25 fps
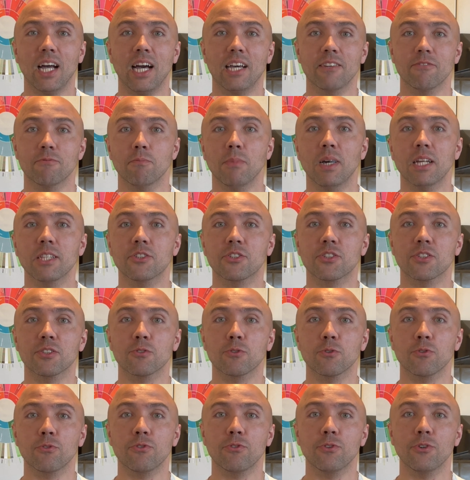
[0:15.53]
mentioned
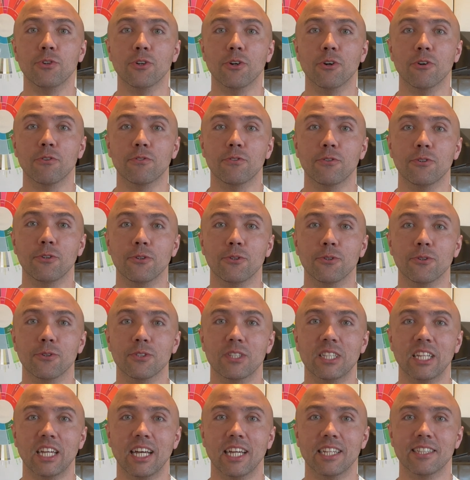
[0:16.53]
to a few of you
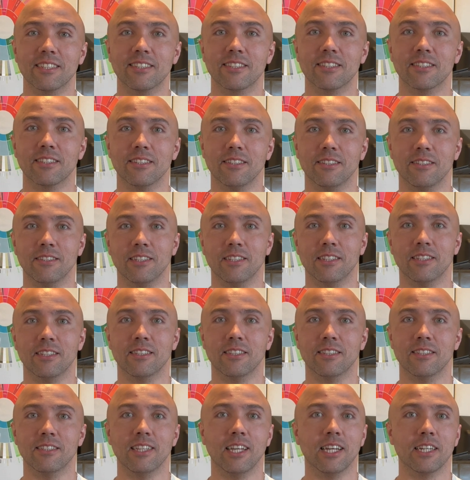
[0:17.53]
that in the
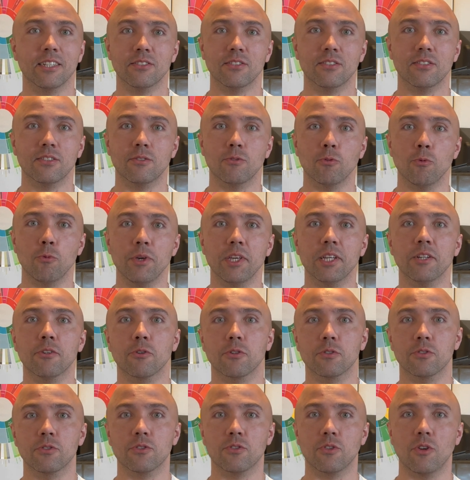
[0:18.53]
next week
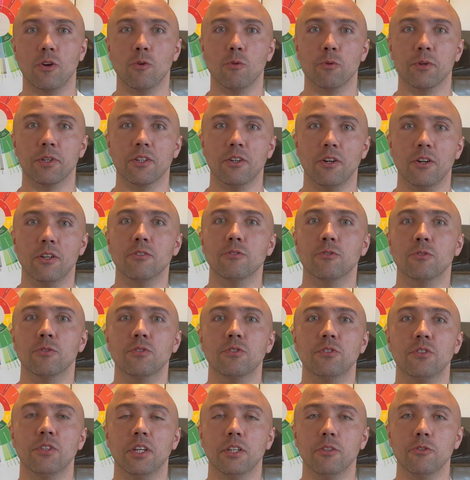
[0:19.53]
or so we're going to
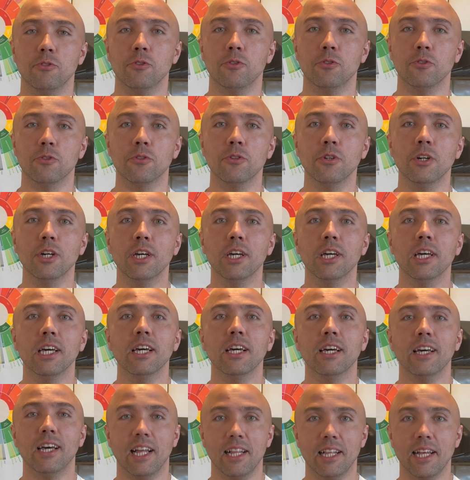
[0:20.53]
see a new
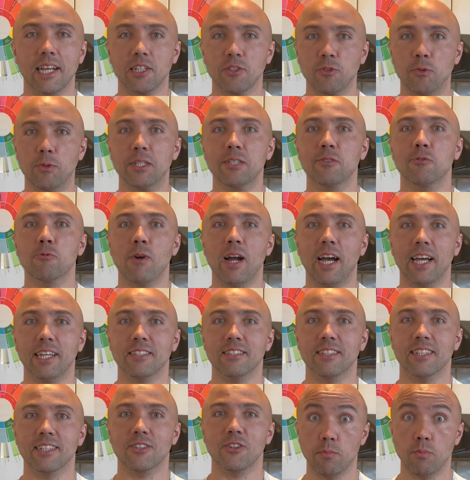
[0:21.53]
electric
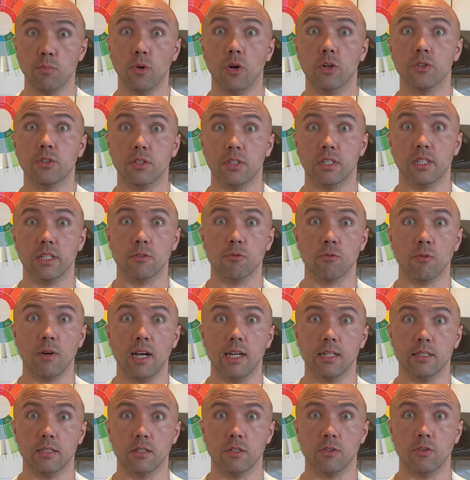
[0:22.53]
grinder. Bought the
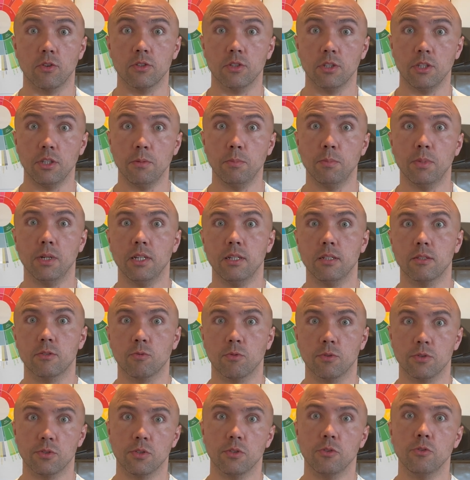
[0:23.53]
grinder on eBay. It
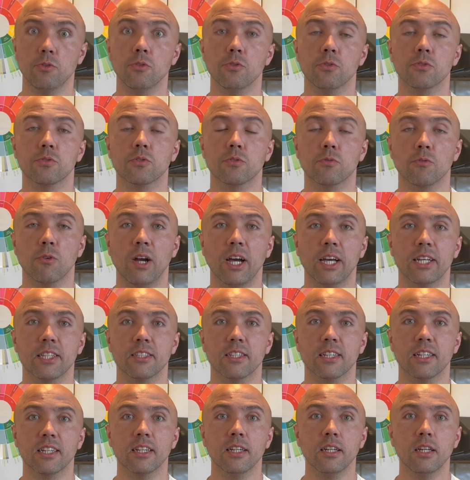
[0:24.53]
was a used
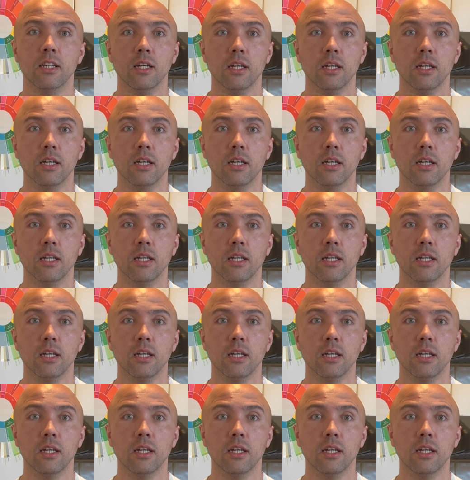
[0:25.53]
grinder.